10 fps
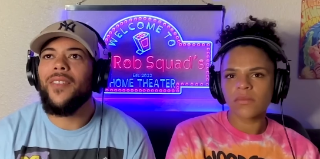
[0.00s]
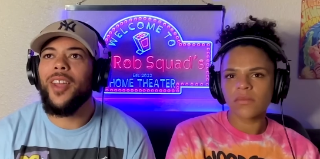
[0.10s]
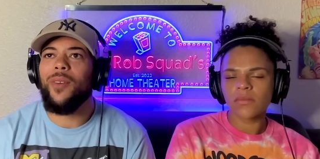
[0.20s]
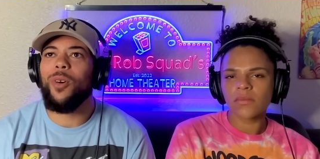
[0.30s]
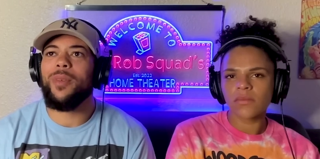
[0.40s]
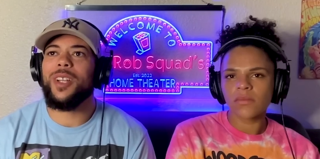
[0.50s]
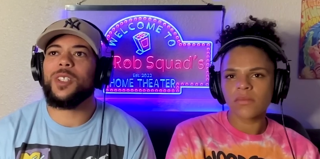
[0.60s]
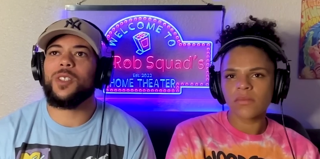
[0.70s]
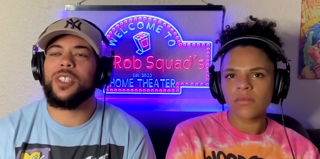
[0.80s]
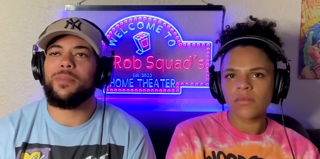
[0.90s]
Speaker 1: that woman is
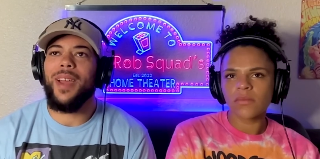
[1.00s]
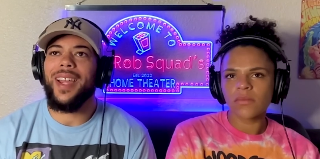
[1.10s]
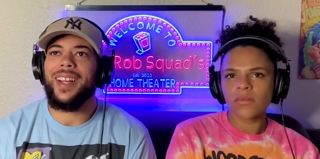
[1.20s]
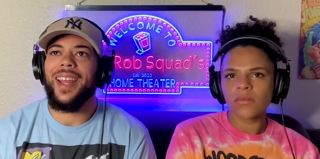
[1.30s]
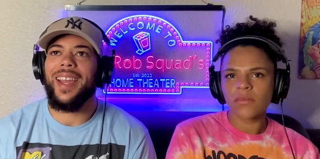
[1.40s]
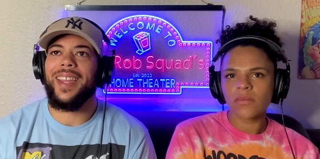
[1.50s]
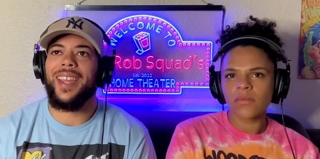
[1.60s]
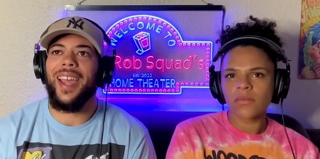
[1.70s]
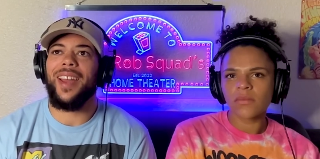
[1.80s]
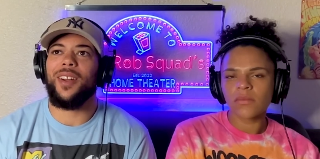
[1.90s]
smacking that
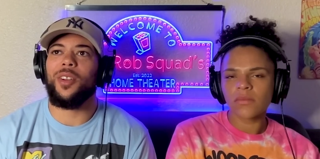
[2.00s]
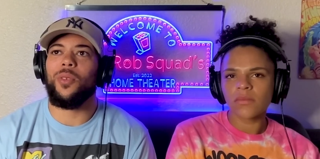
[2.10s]
cat on the